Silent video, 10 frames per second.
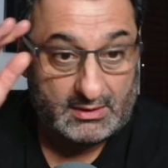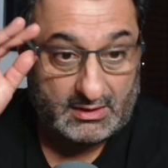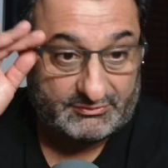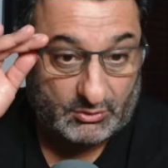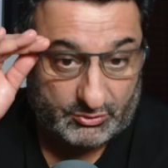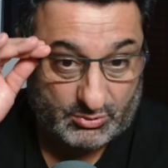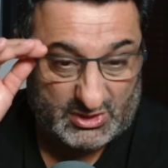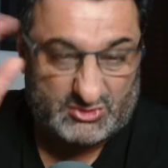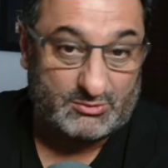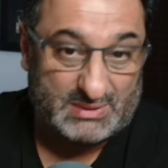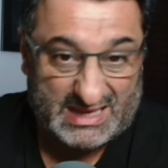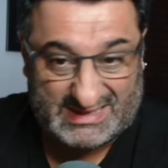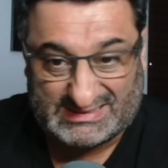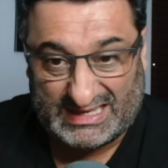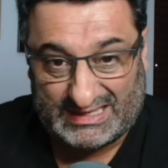Of course, one or two
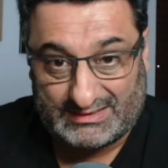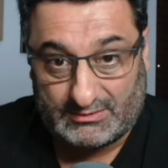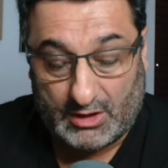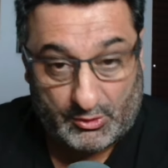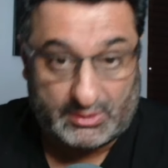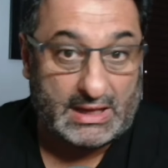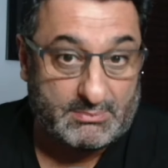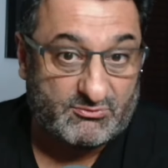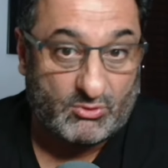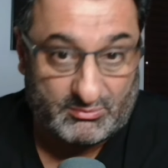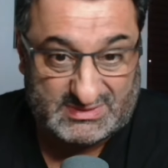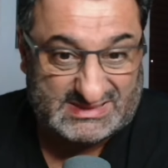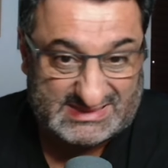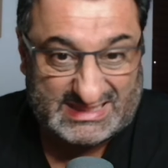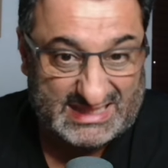players had okay
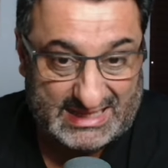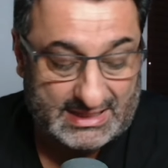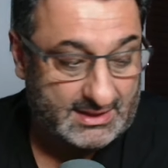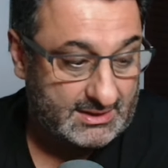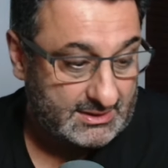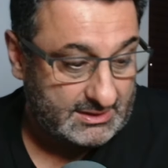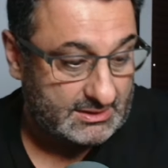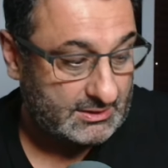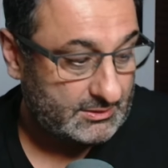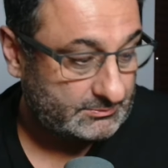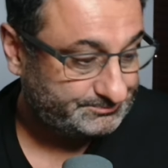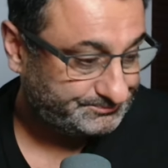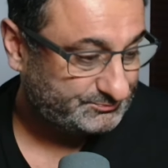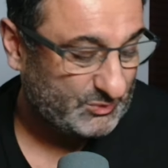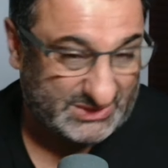performances in there. You know,
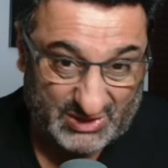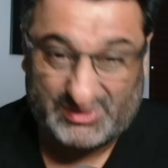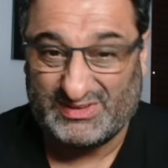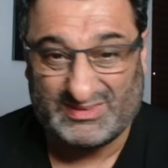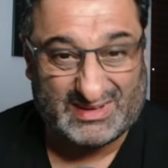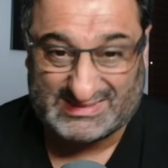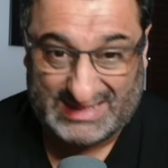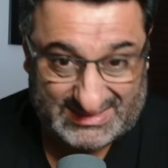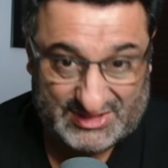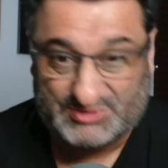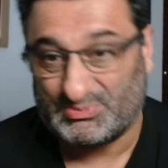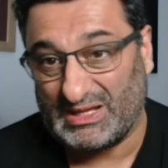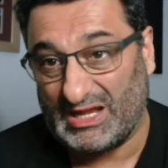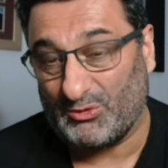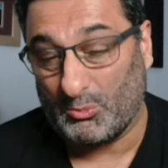we don't need to dissect each
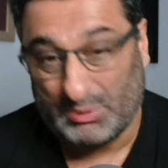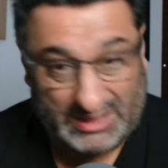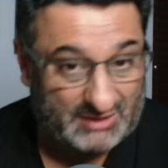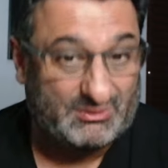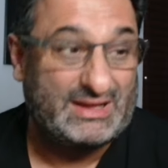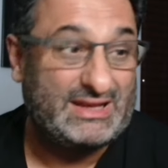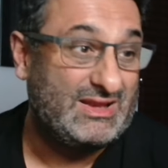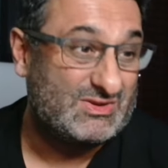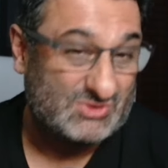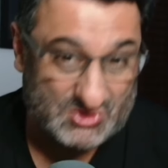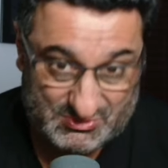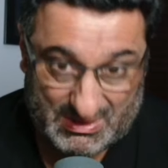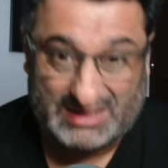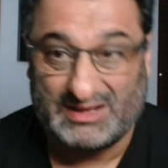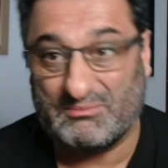player or player ratings or who's
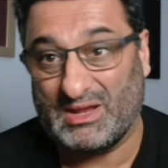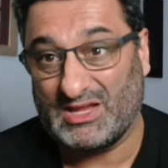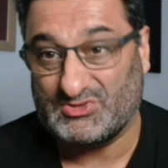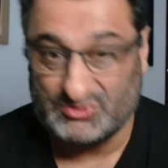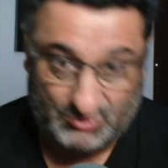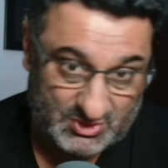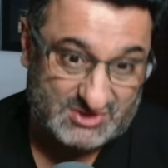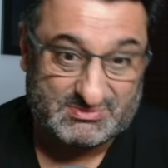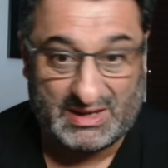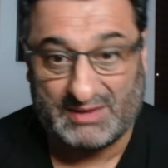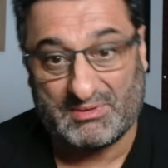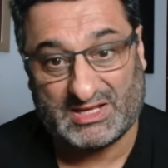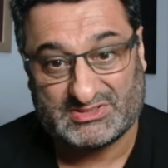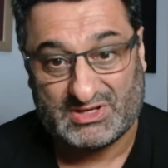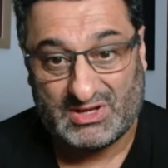man of the match, who's the worst man of the
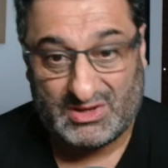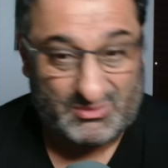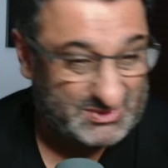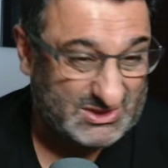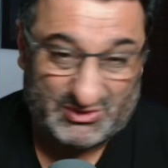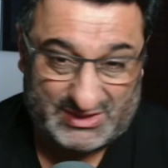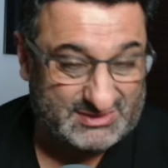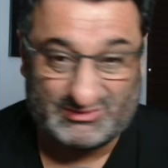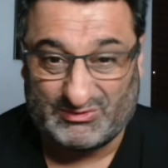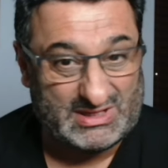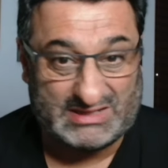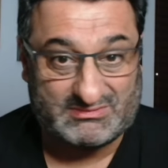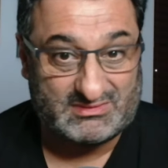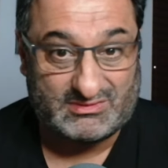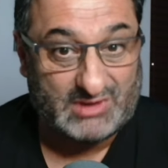match. We don't need to really
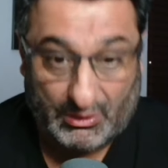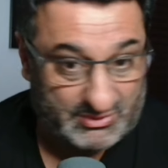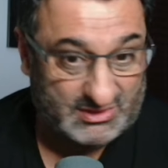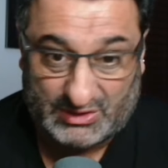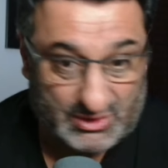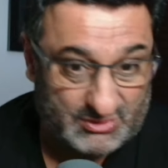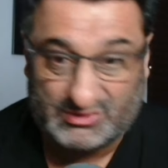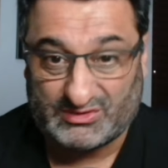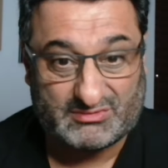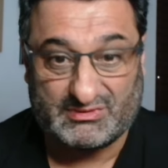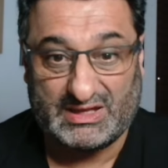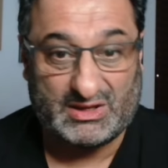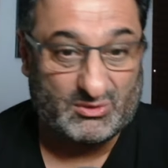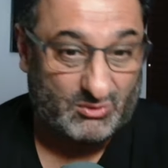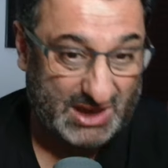go into the kudos
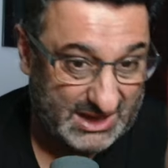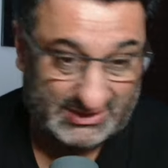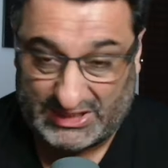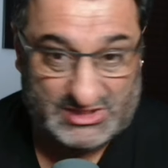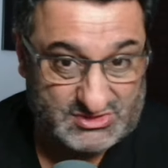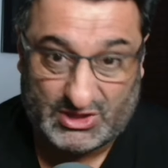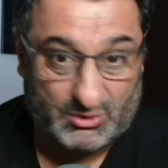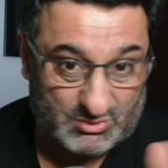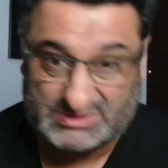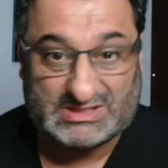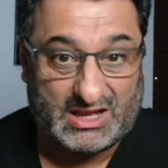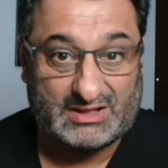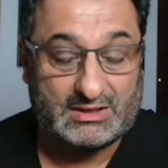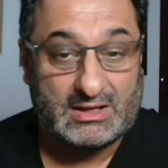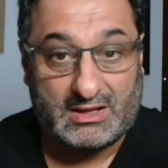thing or how each goal was
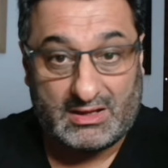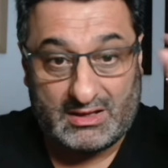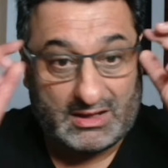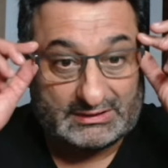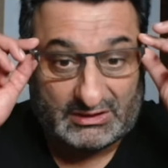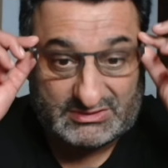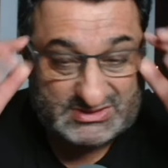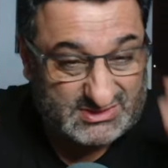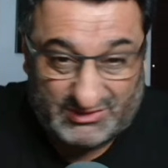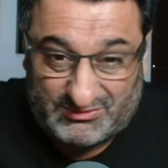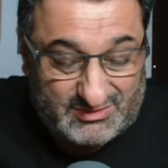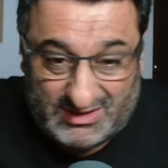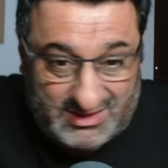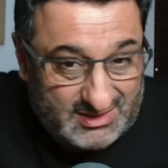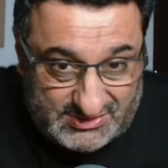done. I just don't
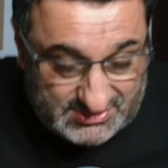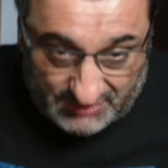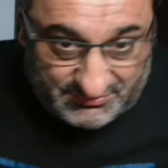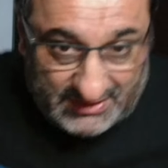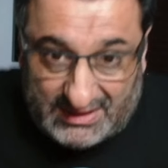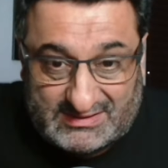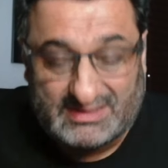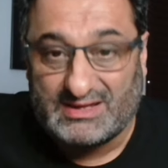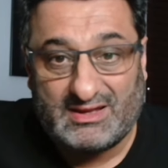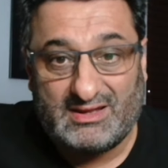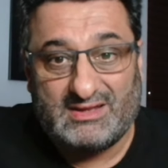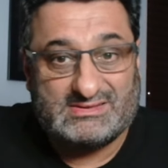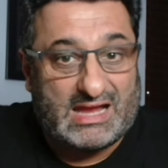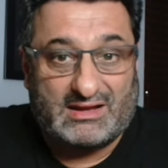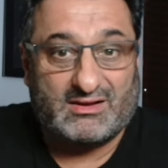think it's
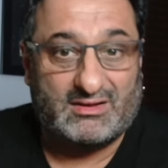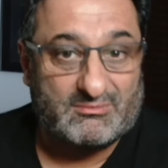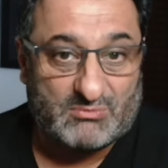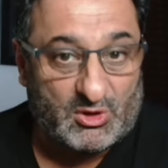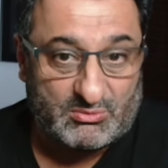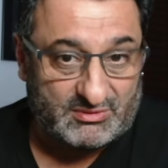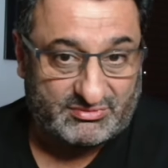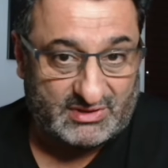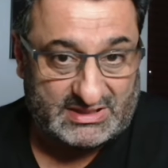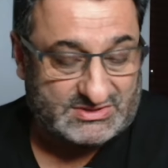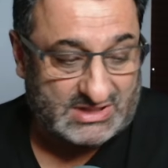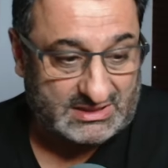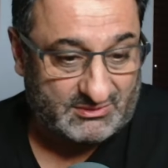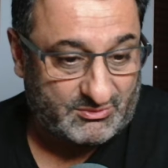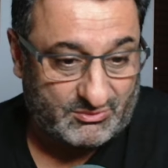that kind of moment for any
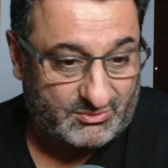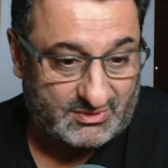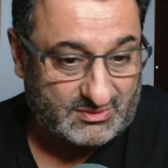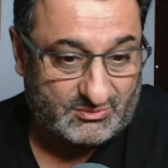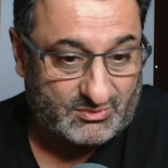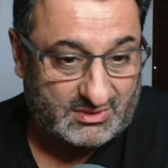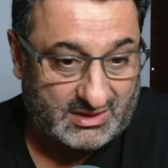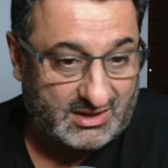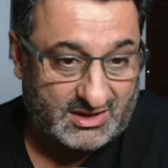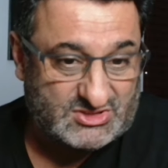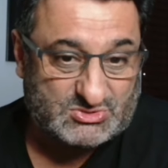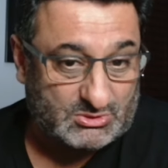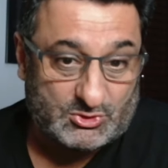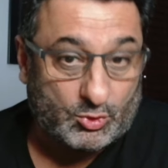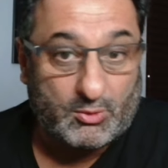channel. I just
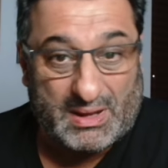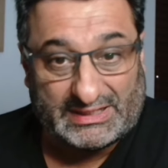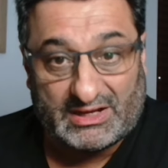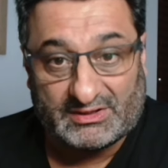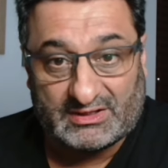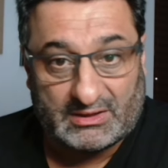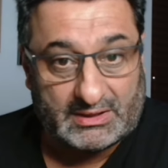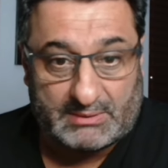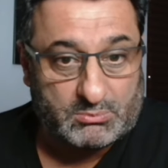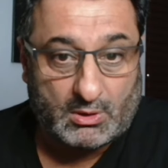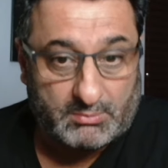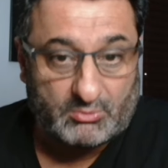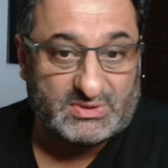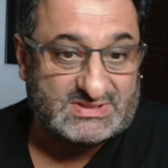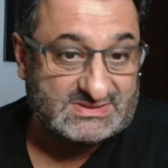want to talk about the underlying problem,
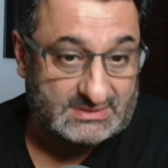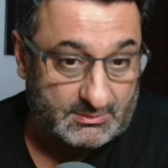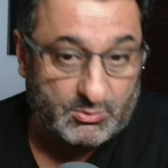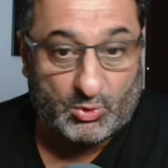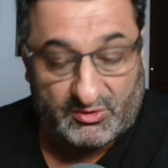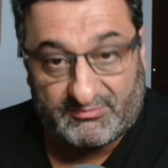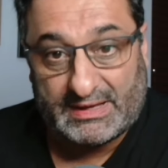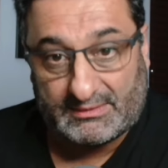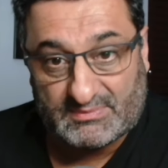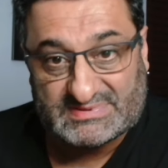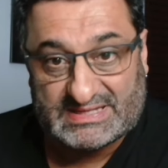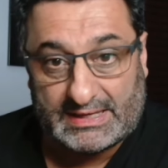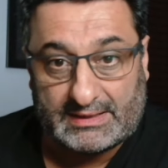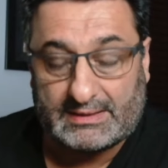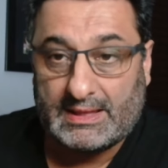which is that the board have made a
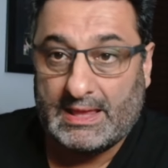mistake.